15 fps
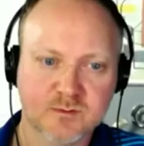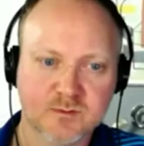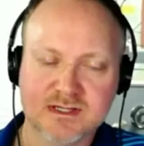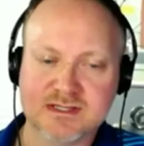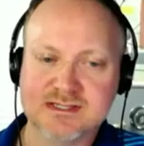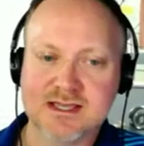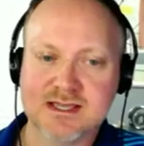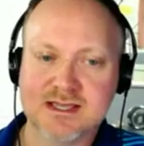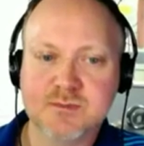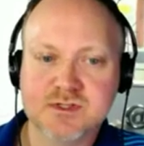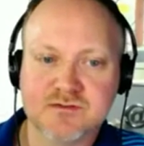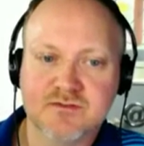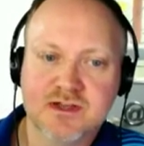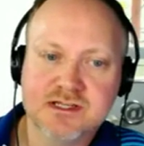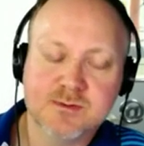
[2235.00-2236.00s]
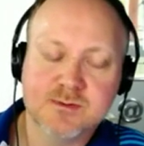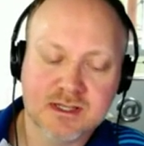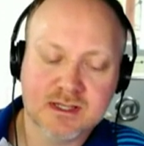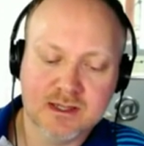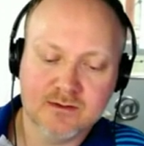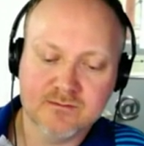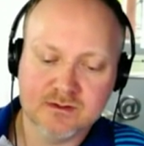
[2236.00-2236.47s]
examples that Facebook
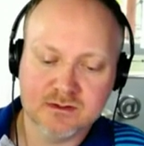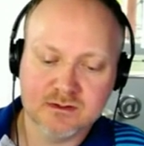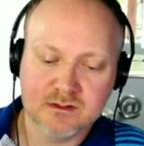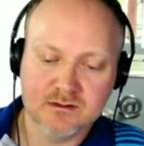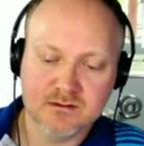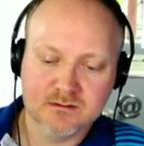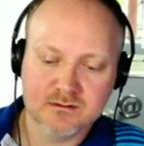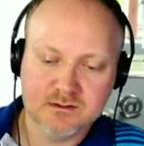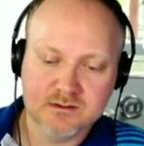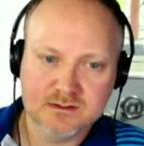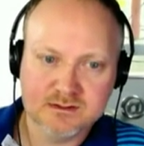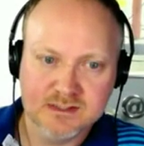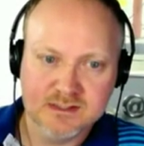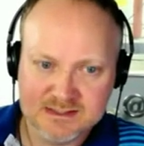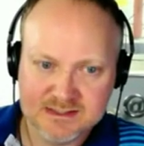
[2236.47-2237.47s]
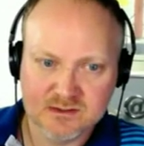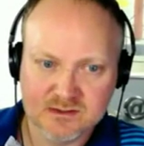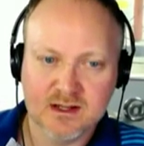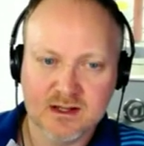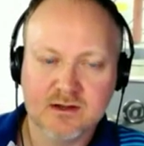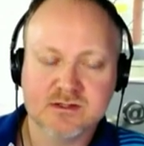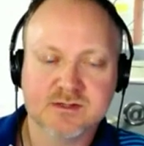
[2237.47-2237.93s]
gave in their
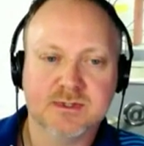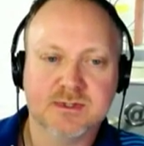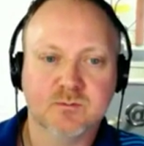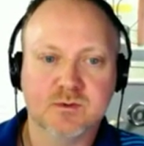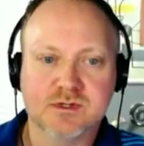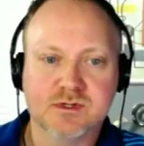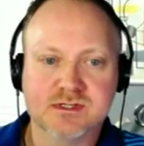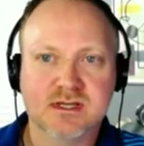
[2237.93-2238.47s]
announcement was